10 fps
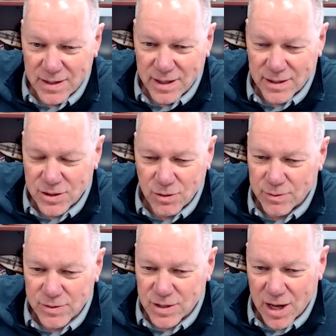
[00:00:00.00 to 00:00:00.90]
And so it
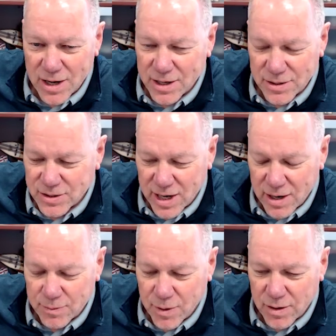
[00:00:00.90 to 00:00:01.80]
was not a
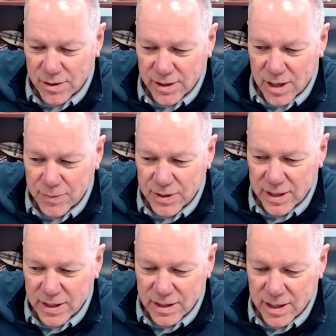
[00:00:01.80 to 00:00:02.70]
desired part of the company.
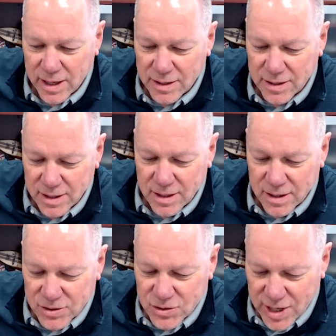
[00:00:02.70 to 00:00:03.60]
And the
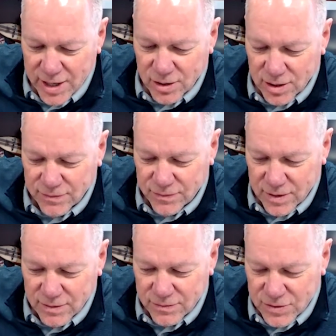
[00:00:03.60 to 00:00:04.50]
sale
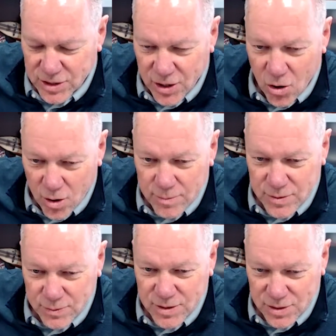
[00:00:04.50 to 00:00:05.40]
of SIG Arms,
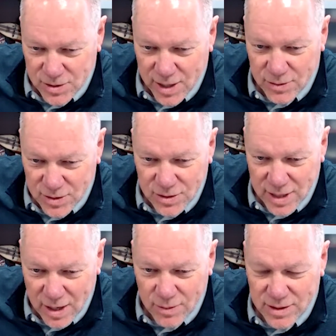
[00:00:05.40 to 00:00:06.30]
which is now SIG
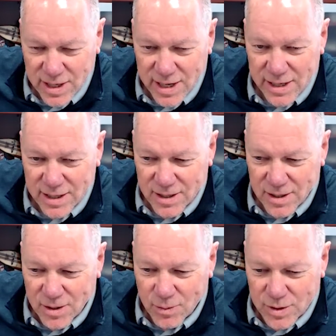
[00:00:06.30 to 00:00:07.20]
Sauer today,
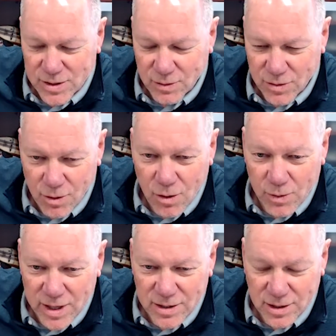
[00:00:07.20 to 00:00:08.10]
was a throw
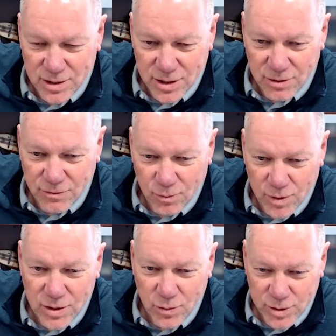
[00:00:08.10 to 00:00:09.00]
in to the deal for
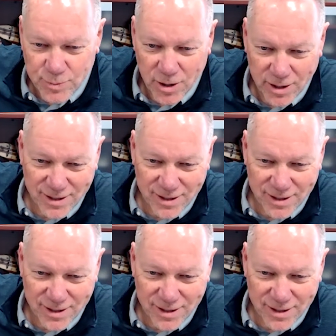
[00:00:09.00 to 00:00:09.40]
one Deutschmark.